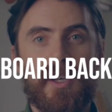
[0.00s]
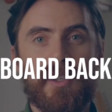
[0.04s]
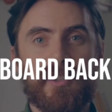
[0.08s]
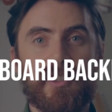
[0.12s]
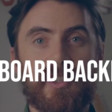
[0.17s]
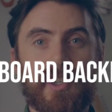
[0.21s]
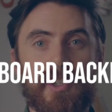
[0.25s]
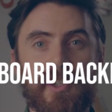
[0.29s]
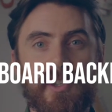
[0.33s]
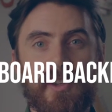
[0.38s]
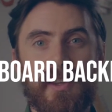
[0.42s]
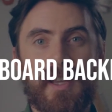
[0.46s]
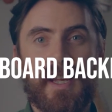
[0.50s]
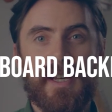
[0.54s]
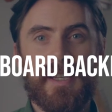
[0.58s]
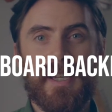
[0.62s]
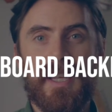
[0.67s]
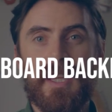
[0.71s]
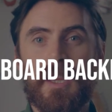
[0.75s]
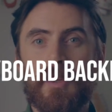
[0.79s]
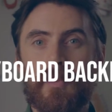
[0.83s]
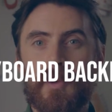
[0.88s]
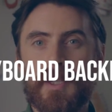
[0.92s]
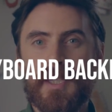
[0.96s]
just so that
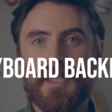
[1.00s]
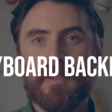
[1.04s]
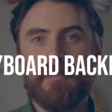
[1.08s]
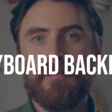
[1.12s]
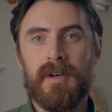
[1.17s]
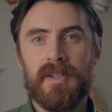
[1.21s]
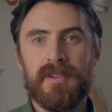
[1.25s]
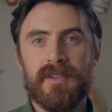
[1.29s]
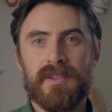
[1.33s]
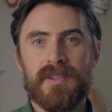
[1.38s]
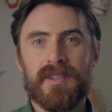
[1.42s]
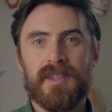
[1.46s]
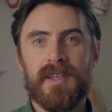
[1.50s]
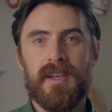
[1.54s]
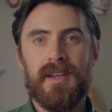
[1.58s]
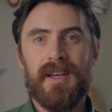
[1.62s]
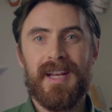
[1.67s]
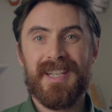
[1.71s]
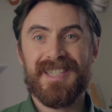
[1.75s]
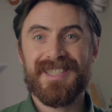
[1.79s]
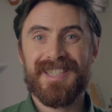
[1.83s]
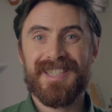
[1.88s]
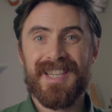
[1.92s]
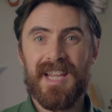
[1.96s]
in the winter months,
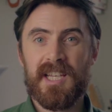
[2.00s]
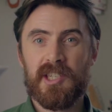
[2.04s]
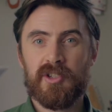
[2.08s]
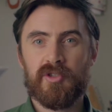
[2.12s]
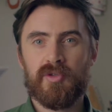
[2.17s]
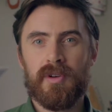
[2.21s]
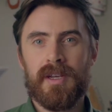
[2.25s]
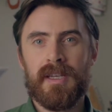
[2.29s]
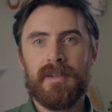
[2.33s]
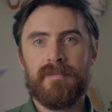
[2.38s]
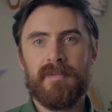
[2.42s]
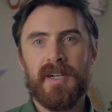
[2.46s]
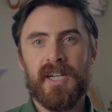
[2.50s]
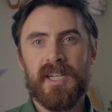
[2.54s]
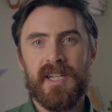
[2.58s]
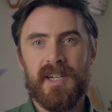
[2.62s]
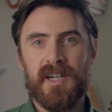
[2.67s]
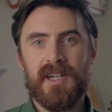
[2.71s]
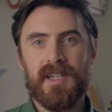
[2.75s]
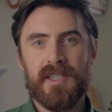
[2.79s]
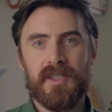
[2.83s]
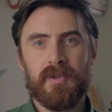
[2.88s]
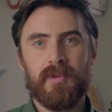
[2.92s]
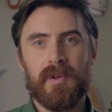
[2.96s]
it's less strain in my
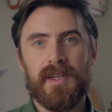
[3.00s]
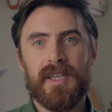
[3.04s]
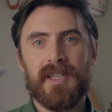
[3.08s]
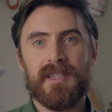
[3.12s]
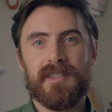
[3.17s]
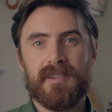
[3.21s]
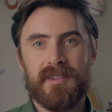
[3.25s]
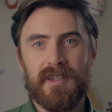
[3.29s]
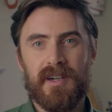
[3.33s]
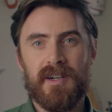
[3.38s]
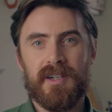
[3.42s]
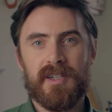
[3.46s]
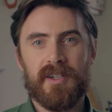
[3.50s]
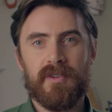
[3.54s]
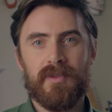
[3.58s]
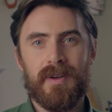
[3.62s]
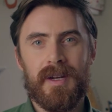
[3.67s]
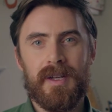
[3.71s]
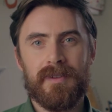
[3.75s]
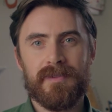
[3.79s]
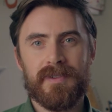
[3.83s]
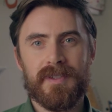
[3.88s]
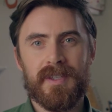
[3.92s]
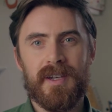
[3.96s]
eyes when it's darker
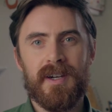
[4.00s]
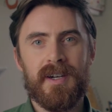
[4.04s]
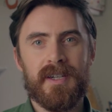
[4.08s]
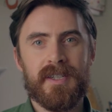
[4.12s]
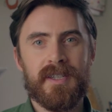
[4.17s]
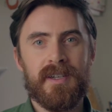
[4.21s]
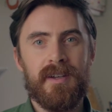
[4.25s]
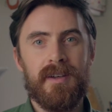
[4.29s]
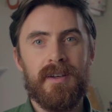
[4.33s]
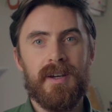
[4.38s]
outside.